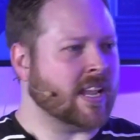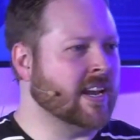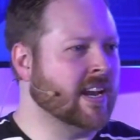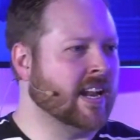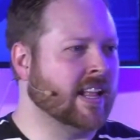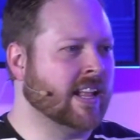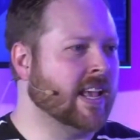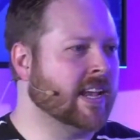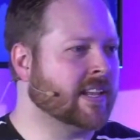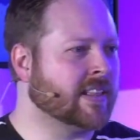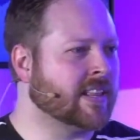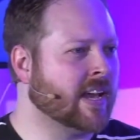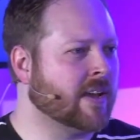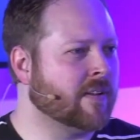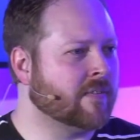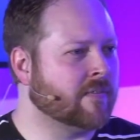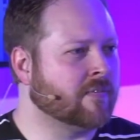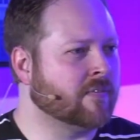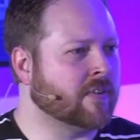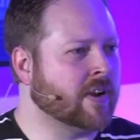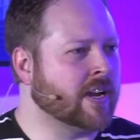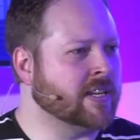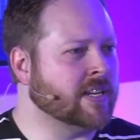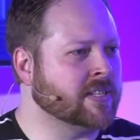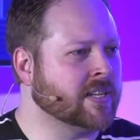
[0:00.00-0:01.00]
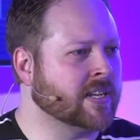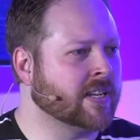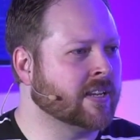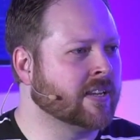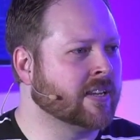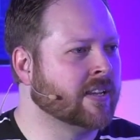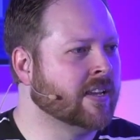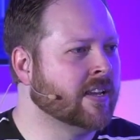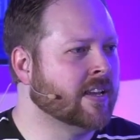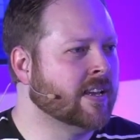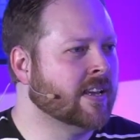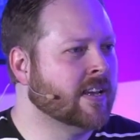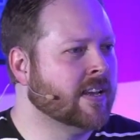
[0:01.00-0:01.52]
And I like that phrasing.
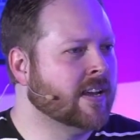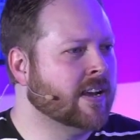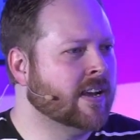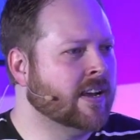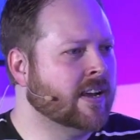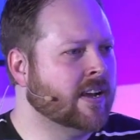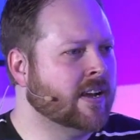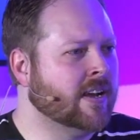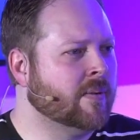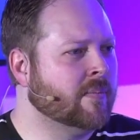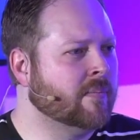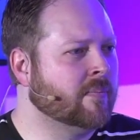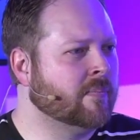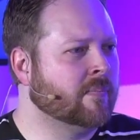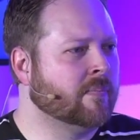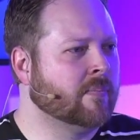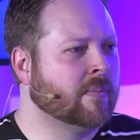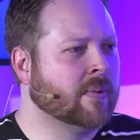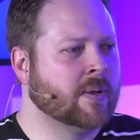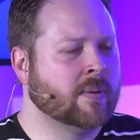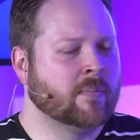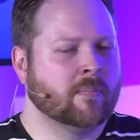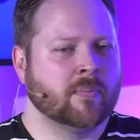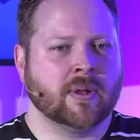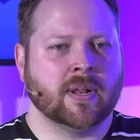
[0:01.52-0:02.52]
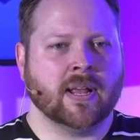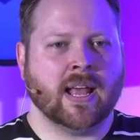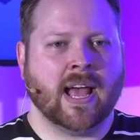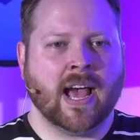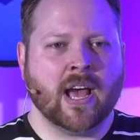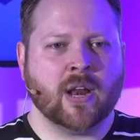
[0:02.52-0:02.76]
But